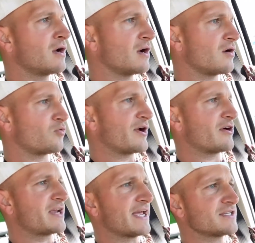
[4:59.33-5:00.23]
rare
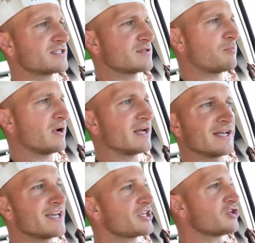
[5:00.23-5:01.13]
cases, but
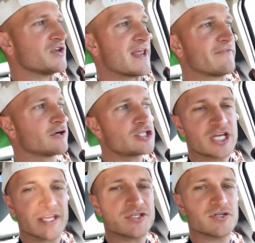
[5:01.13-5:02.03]
you never
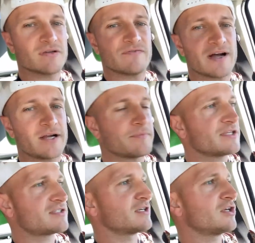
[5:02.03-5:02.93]
change your
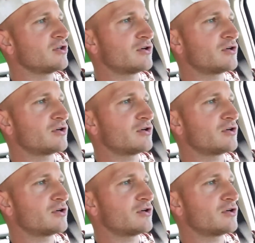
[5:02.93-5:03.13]
environment. You